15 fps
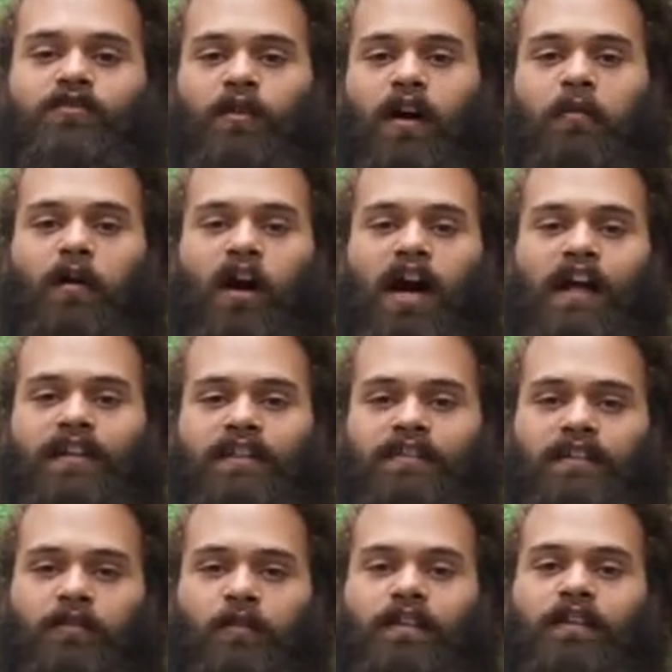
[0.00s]
to our
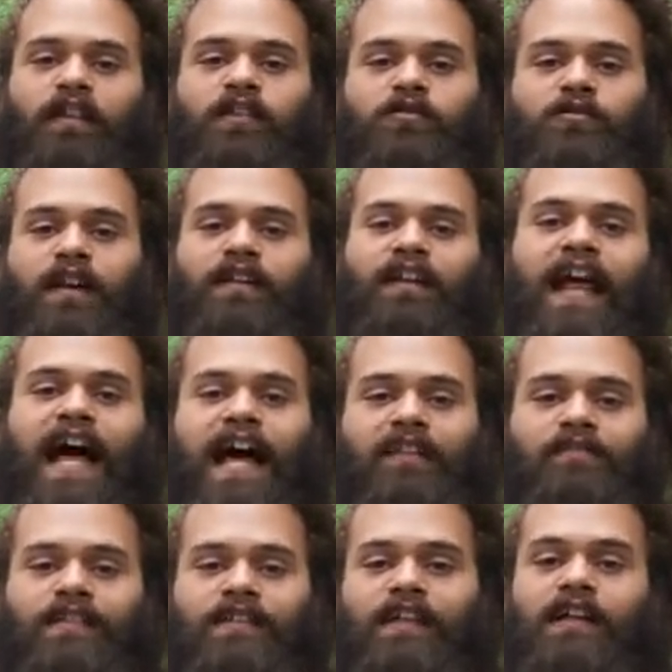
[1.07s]
bodies and within to our
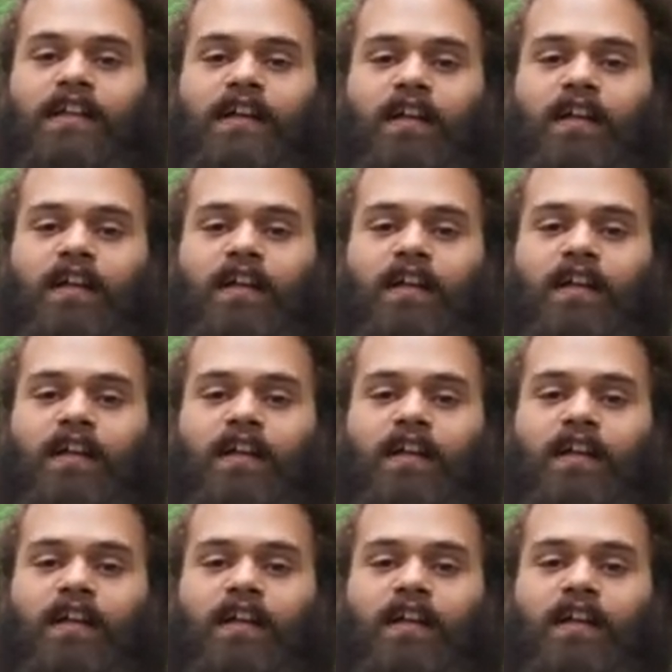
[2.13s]
lives